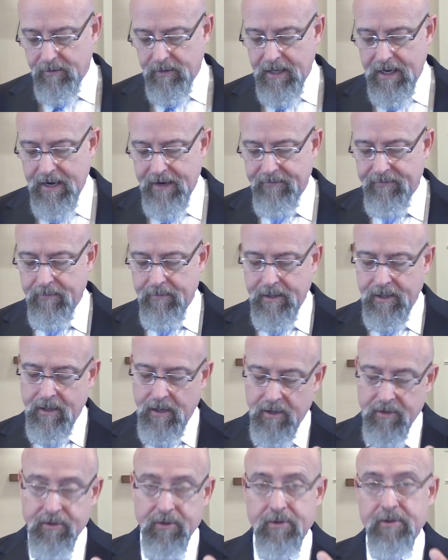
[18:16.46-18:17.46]
life. And
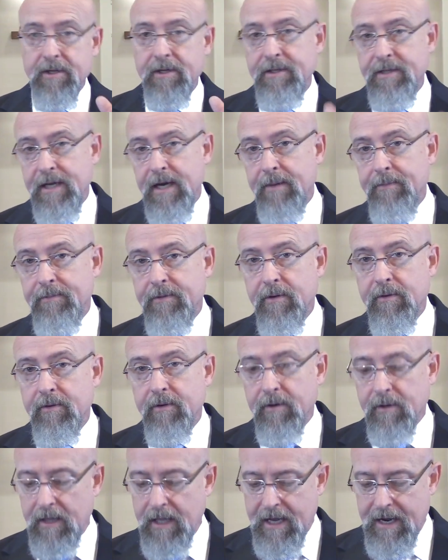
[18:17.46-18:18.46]
because there's a depth to
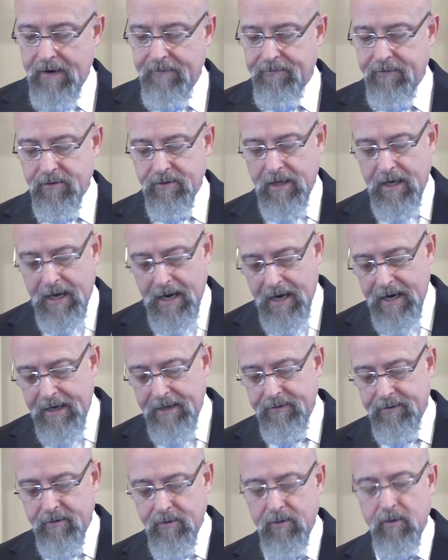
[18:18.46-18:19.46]
their life, there's a
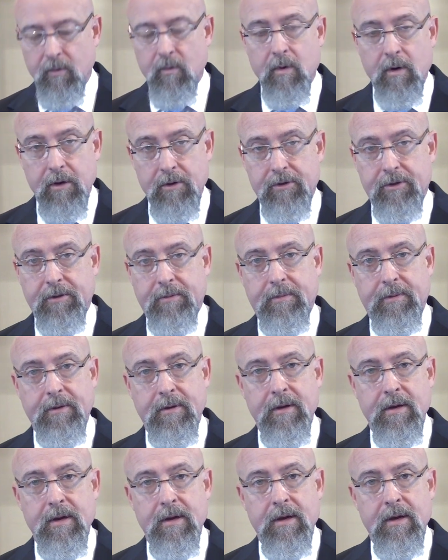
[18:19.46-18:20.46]
height to their worship.
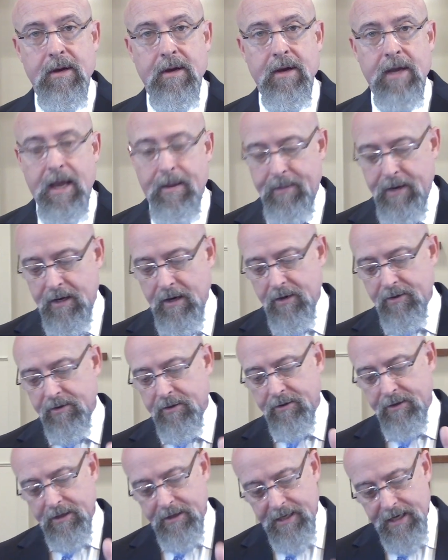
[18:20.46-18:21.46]
And because
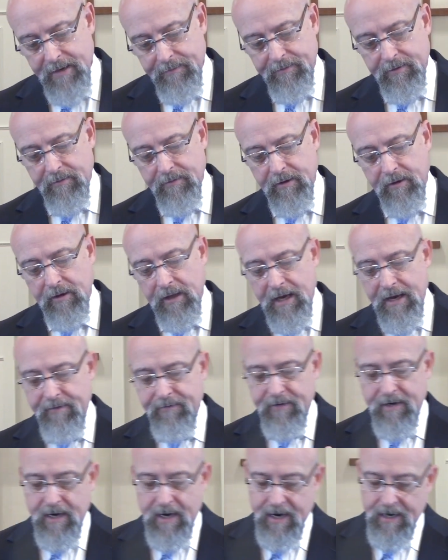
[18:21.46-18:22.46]
there's a depth of their life
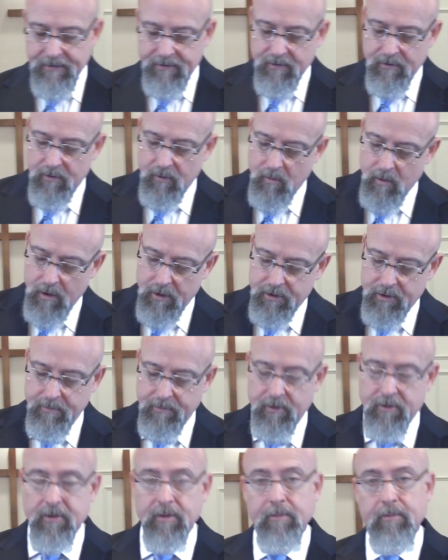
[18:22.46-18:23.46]
and a height to their worship,
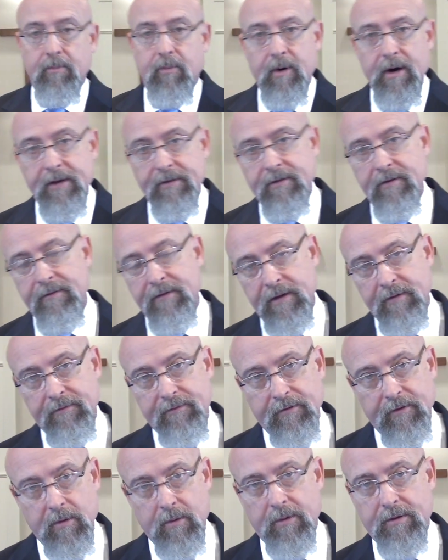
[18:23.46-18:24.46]
there's a breadth of
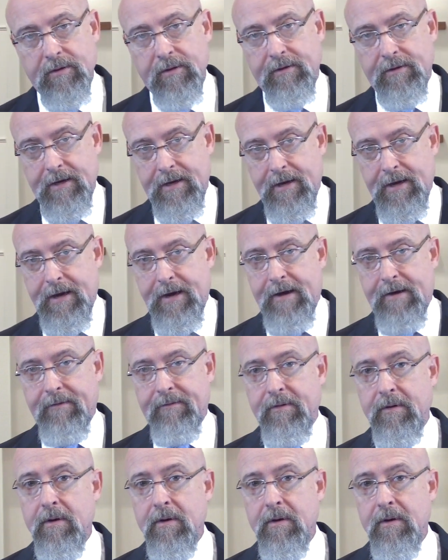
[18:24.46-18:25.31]
influence that they have